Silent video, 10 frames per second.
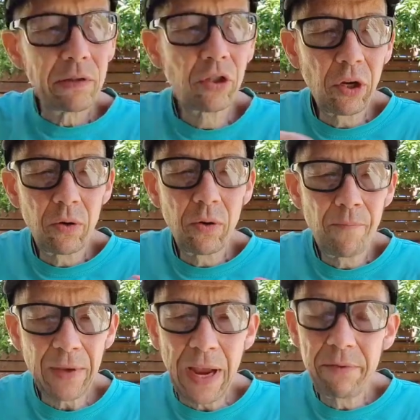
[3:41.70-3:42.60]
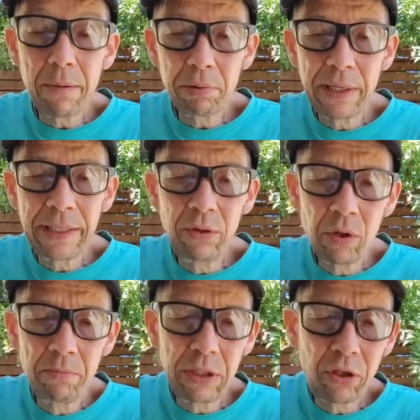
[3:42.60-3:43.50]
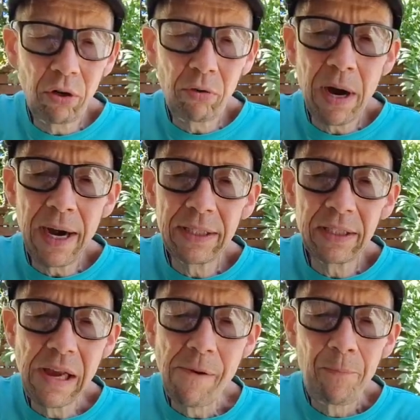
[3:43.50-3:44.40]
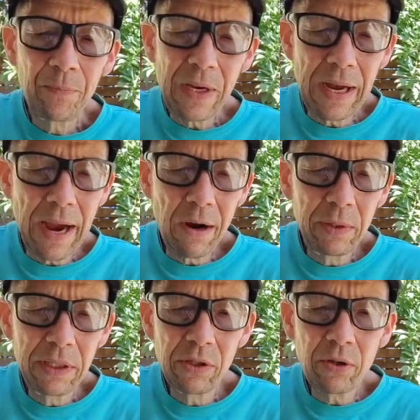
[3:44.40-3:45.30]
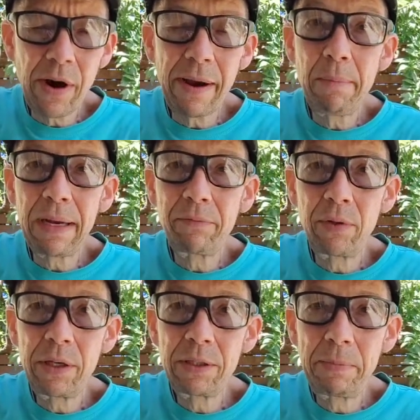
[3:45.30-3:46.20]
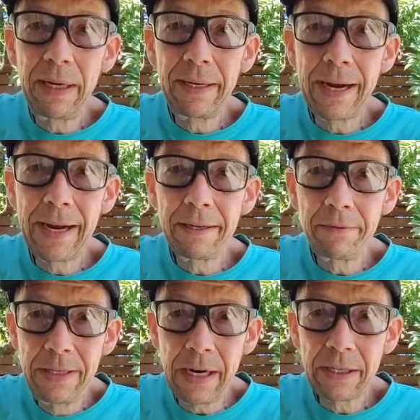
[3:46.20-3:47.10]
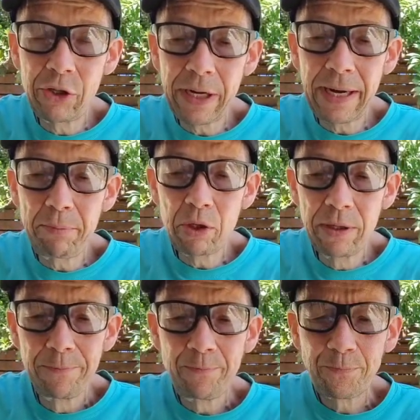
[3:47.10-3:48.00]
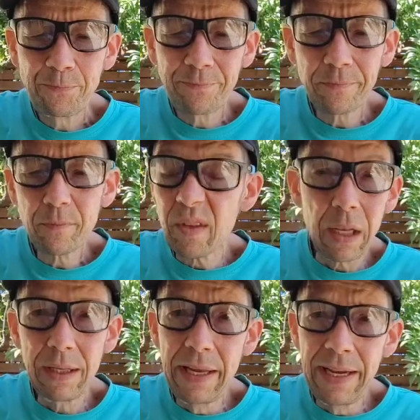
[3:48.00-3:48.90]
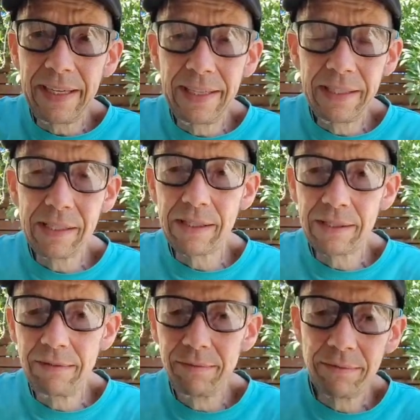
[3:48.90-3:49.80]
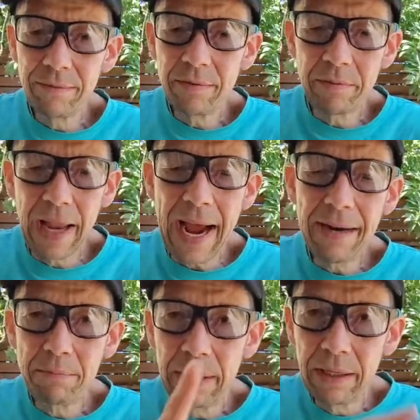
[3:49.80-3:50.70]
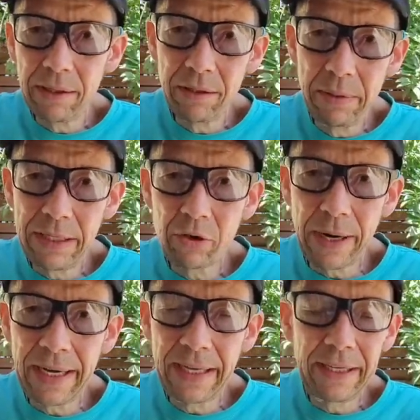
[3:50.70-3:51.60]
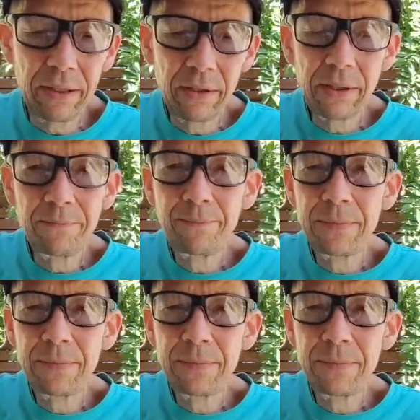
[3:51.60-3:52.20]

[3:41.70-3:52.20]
So I've got plenty of room in the toe box. I always describe my foot as being kind of duck-shaped, that it's flat but a little bit triangular,